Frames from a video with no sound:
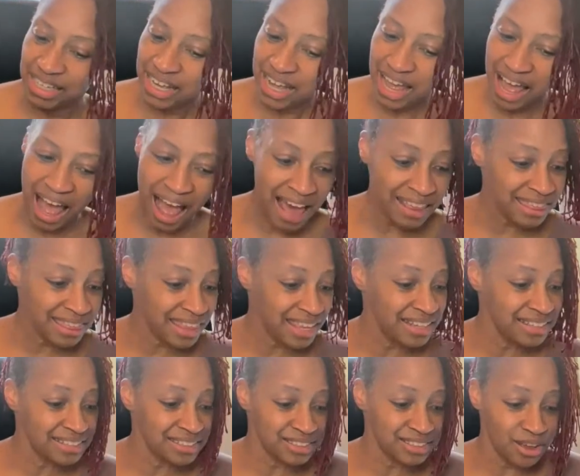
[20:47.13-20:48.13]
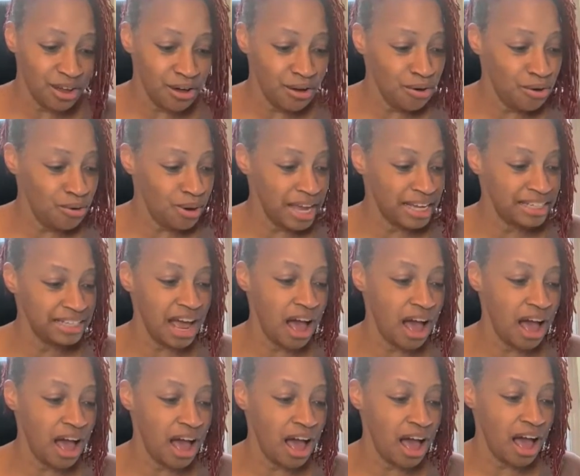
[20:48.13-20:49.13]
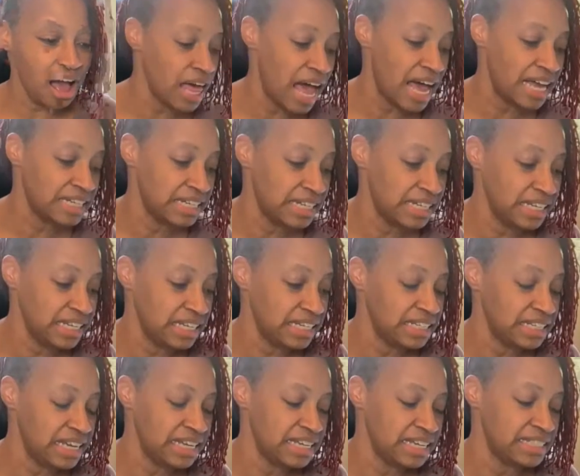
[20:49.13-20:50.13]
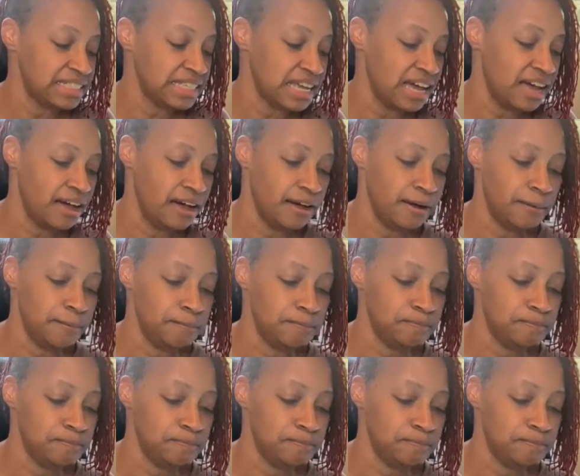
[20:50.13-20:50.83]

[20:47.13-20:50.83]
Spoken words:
I think so. And all I need is I